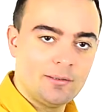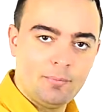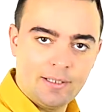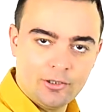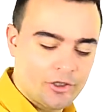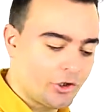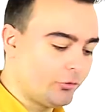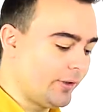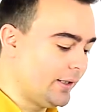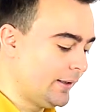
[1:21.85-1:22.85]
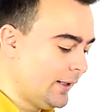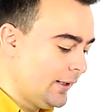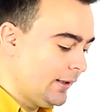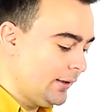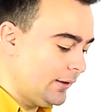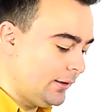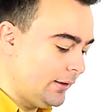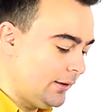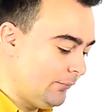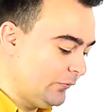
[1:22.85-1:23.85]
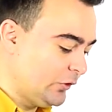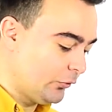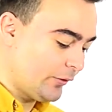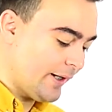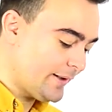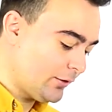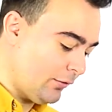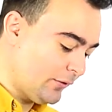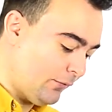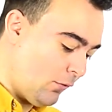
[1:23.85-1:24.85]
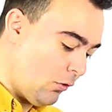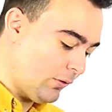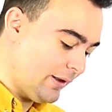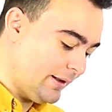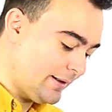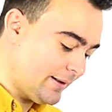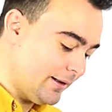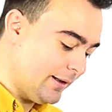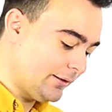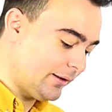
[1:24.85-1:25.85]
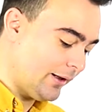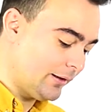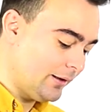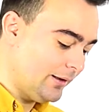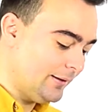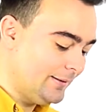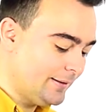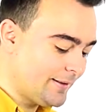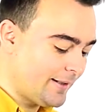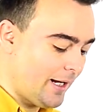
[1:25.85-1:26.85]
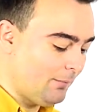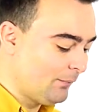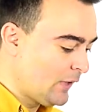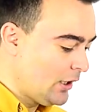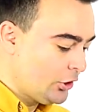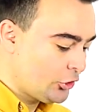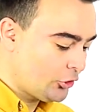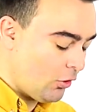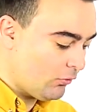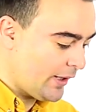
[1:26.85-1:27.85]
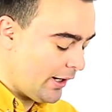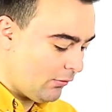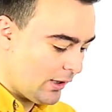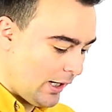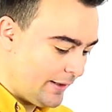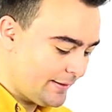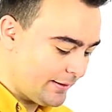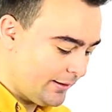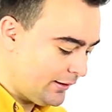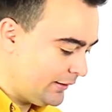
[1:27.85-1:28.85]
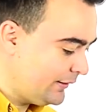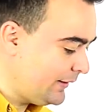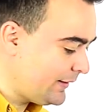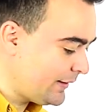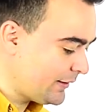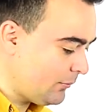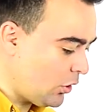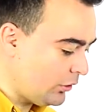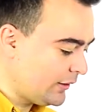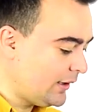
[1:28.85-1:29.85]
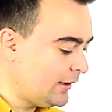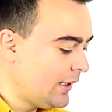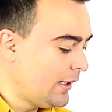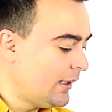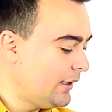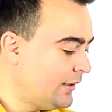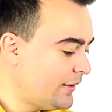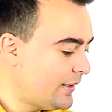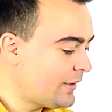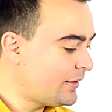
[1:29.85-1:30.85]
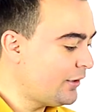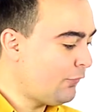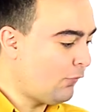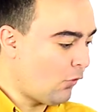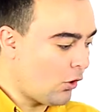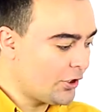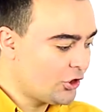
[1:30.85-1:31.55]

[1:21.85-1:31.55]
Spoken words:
the bigger screen. The rest of the phone, it's entirely the same. So now guys, this is the model in 64